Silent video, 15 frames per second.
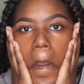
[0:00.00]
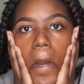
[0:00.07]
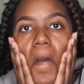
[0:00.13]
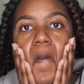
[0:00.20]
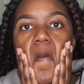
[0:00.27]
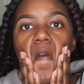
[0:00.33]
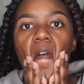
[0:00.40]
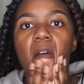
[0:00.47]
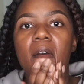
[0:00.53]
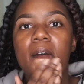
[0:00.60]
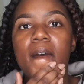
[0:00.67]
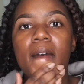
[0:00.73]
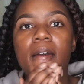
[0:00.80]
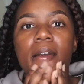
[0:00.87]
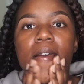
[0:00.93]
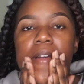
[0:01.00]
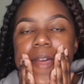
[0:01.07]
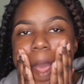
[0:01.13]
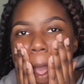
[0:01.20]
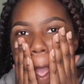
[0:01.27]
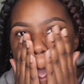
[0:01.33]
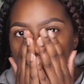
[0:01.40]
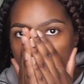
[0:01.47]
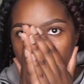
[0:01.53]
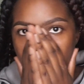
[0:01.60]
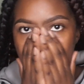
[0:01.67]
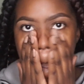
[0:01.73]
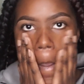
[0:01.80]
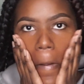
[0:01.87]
First, I'm priming my face with this Embryo